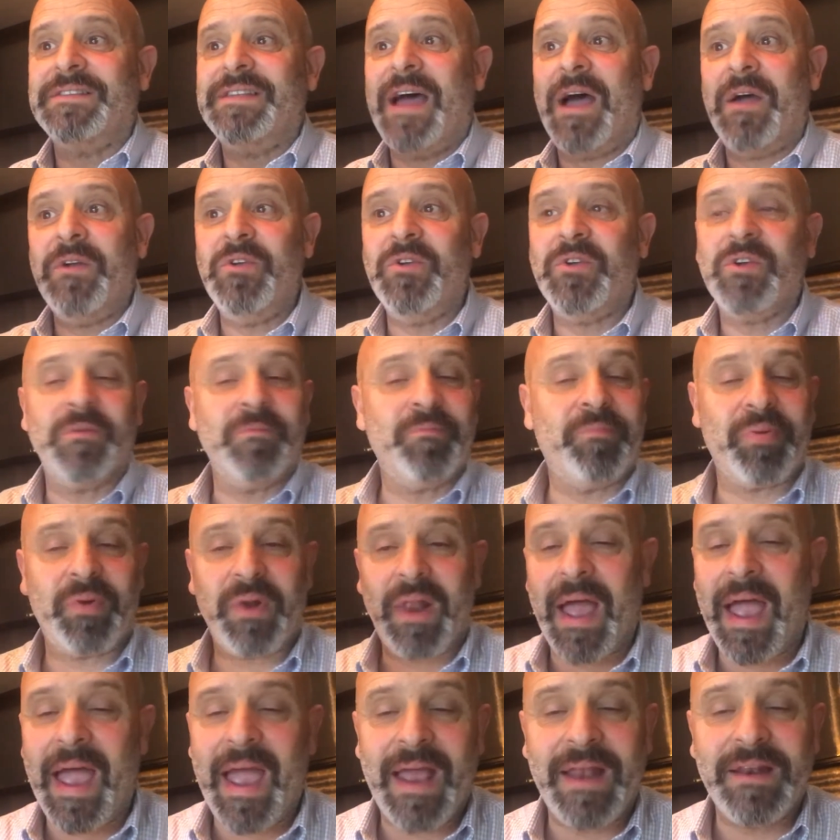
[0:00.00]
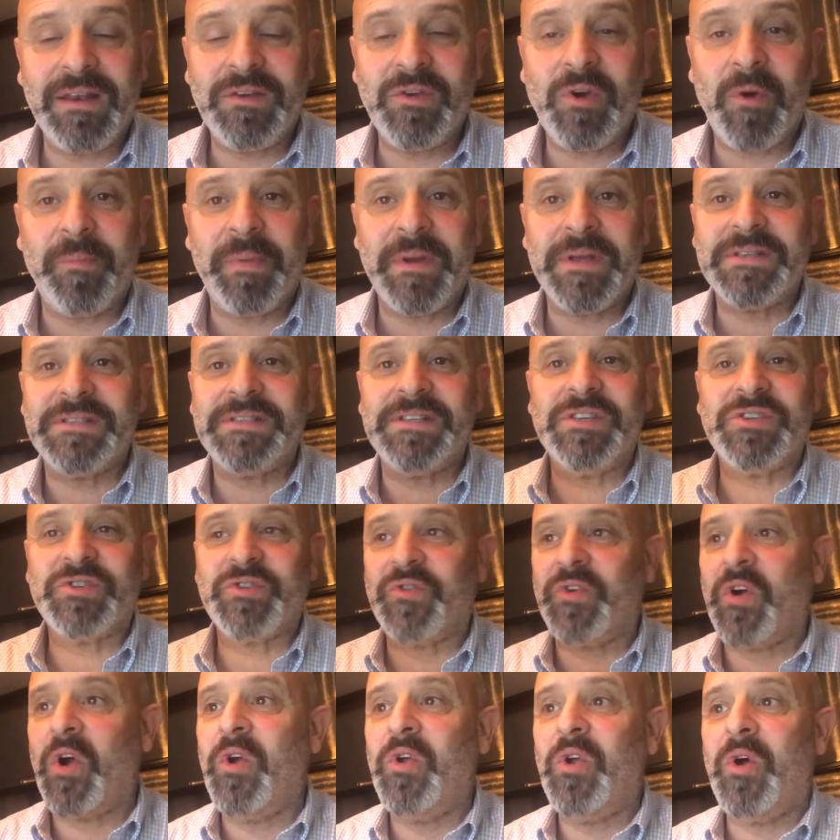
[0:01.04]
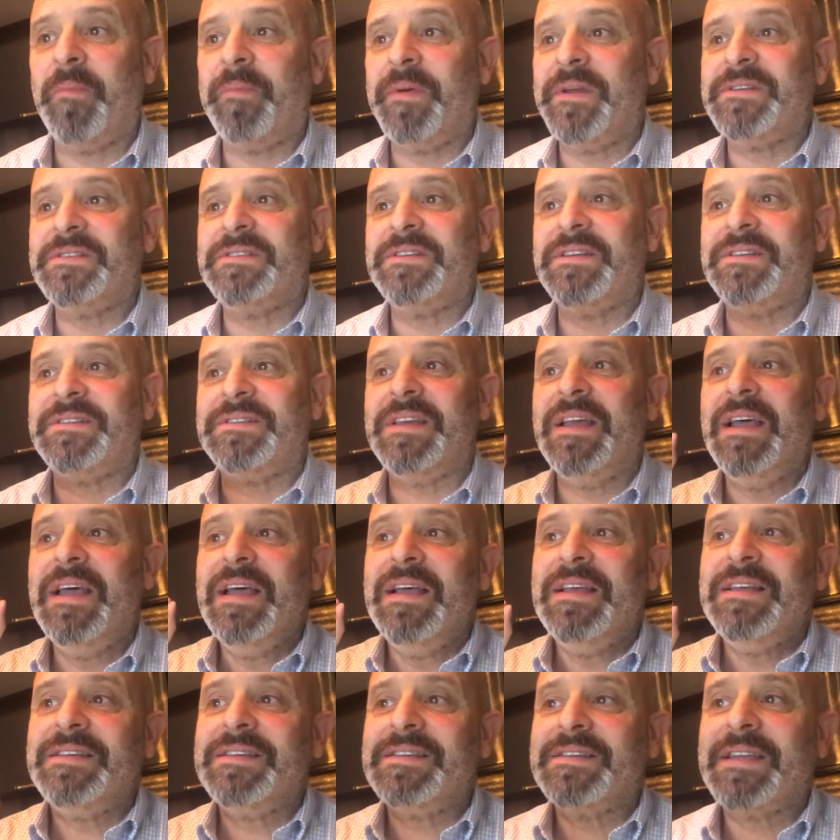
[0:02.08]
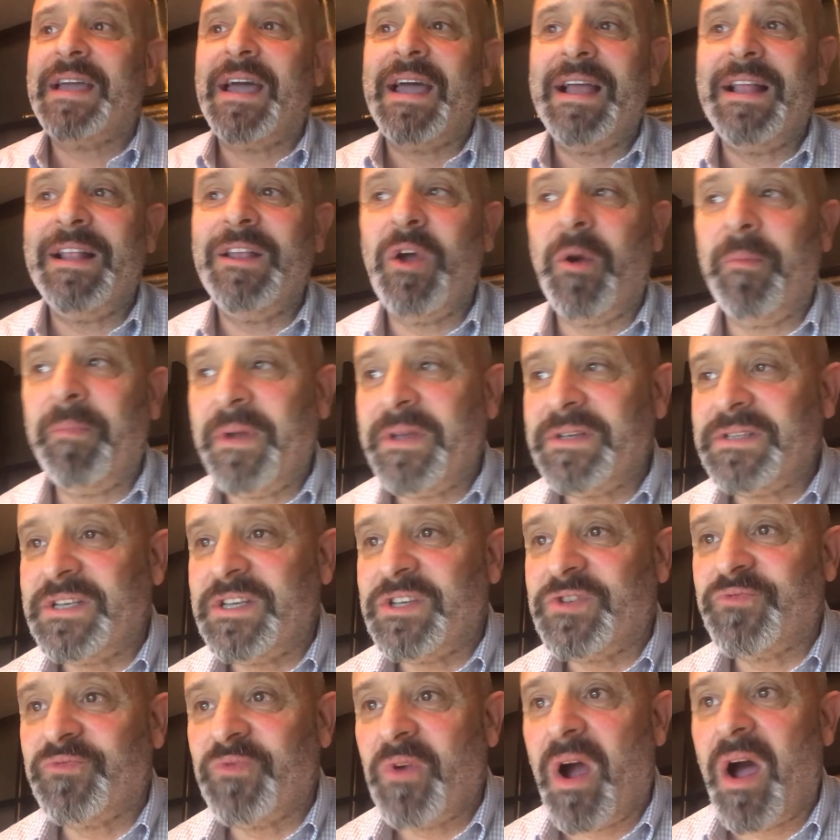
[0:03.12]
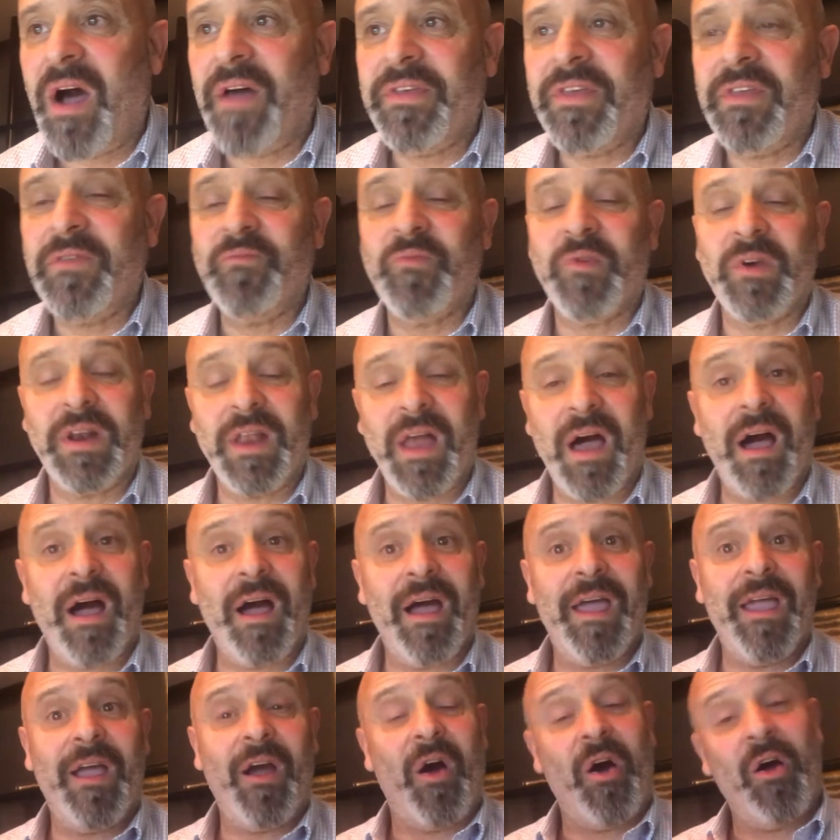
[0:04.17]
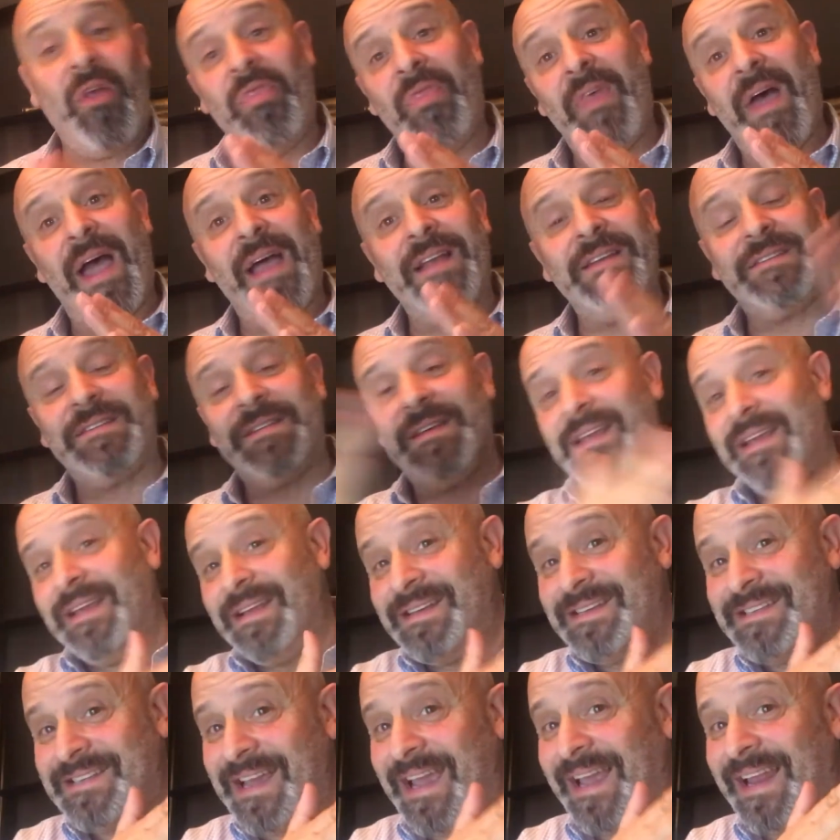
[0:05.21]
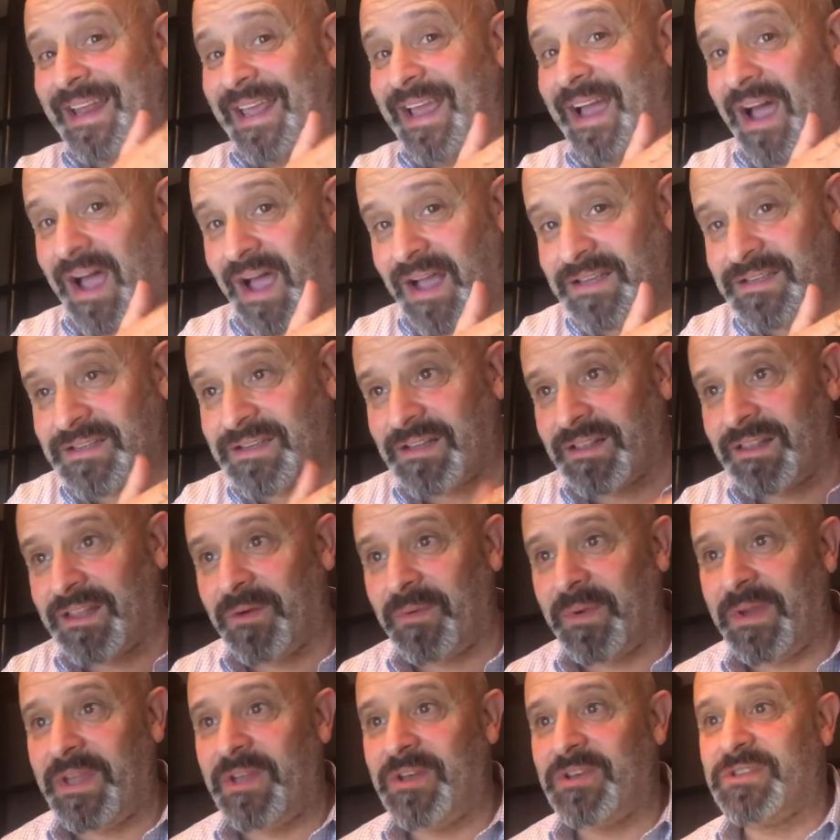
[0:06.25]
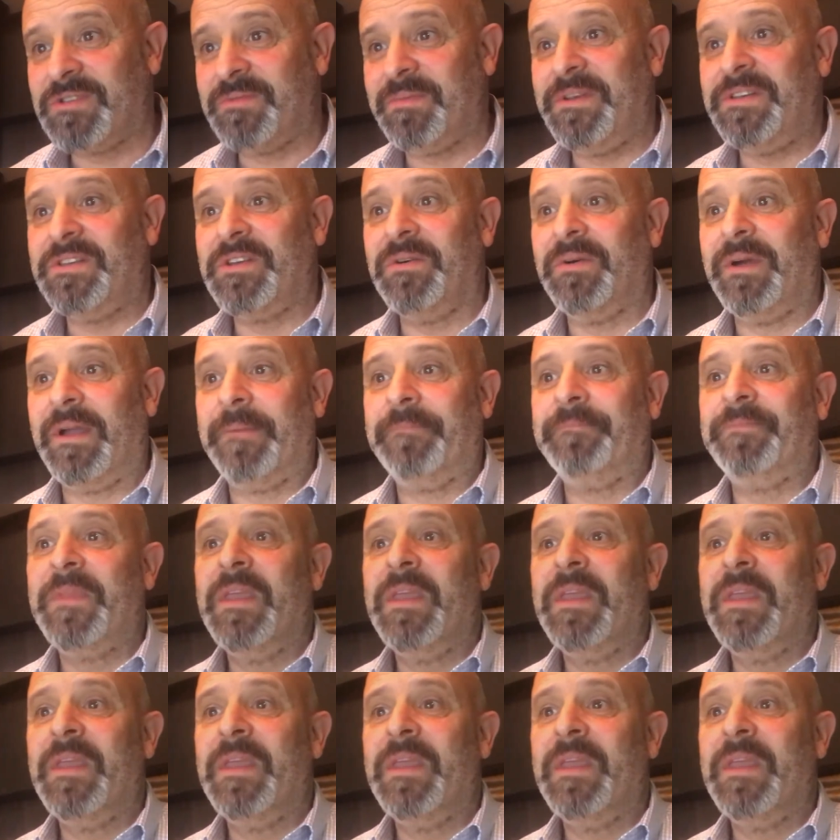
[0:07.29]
Now you can plan your business, grow your business, scale your business, rather than rely on that daily hustle that we used to be doing.